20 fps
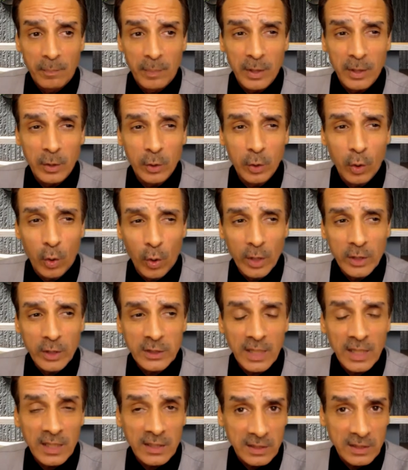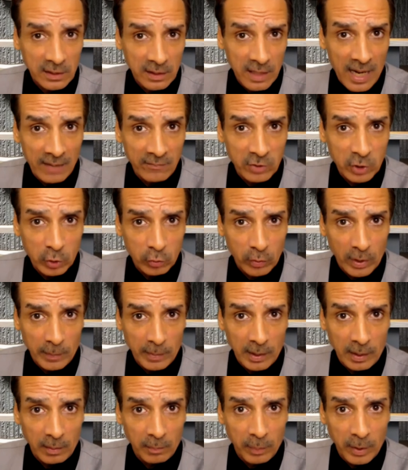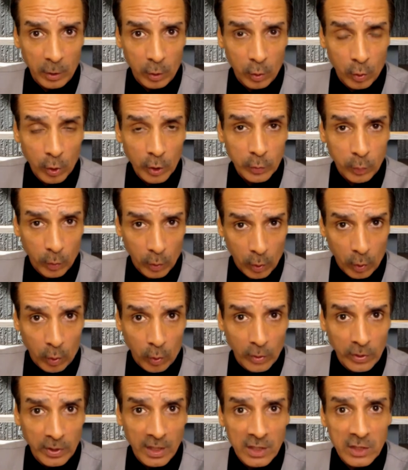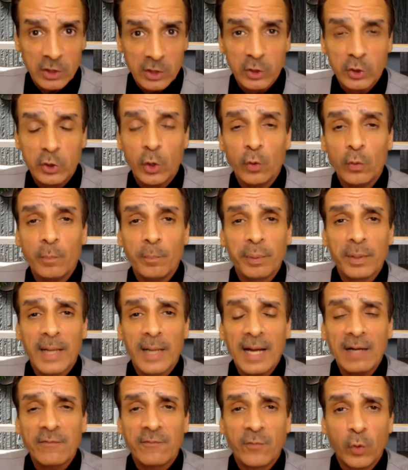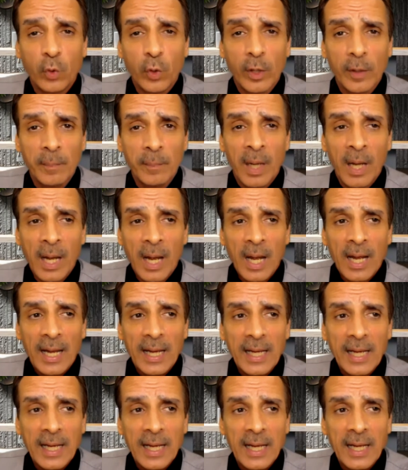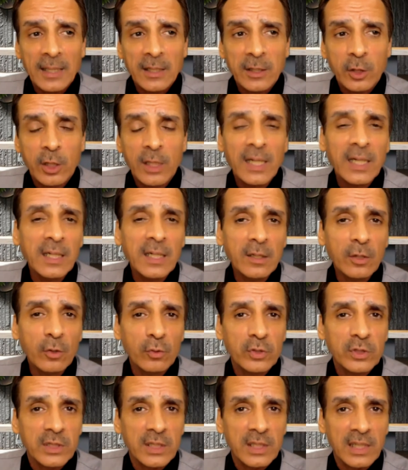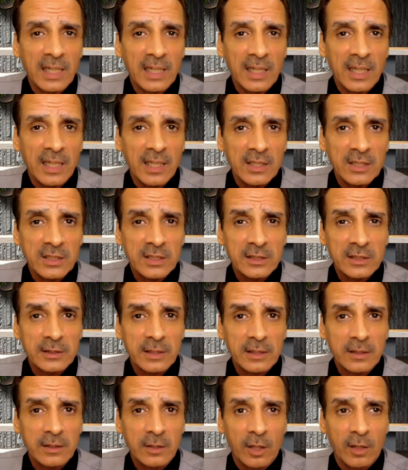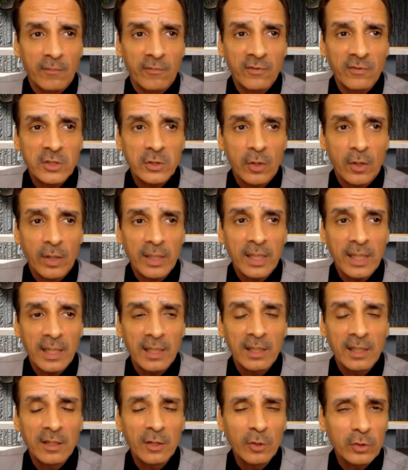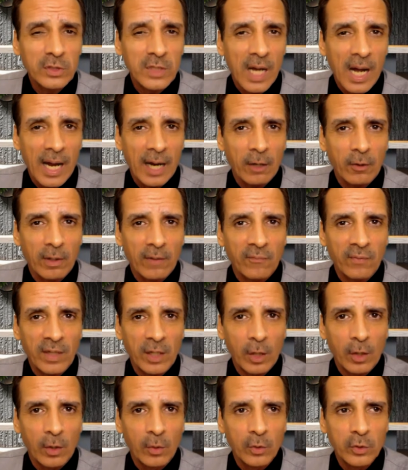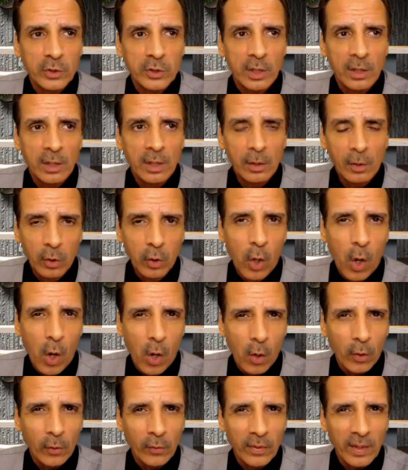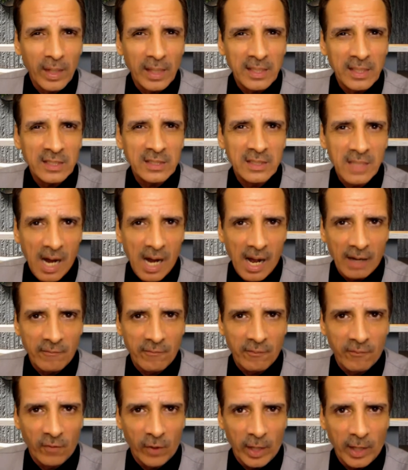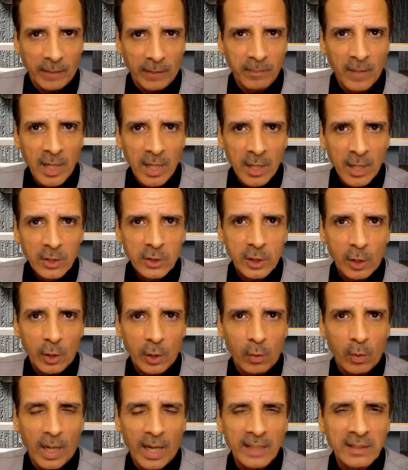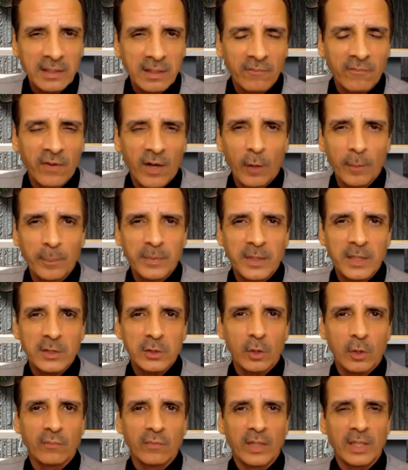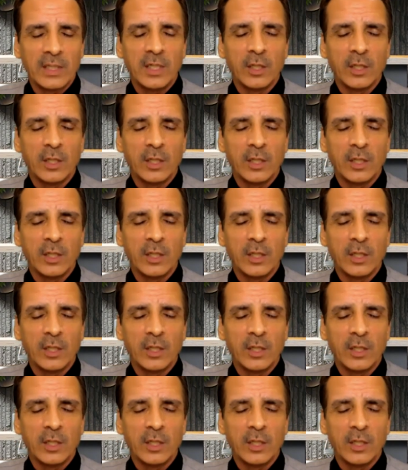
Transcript: because it's live streaming, because we're on this Zoom platform. It could get a little tedious. You could start getting a little tired if it goes longer than this time frame. So I developed this over the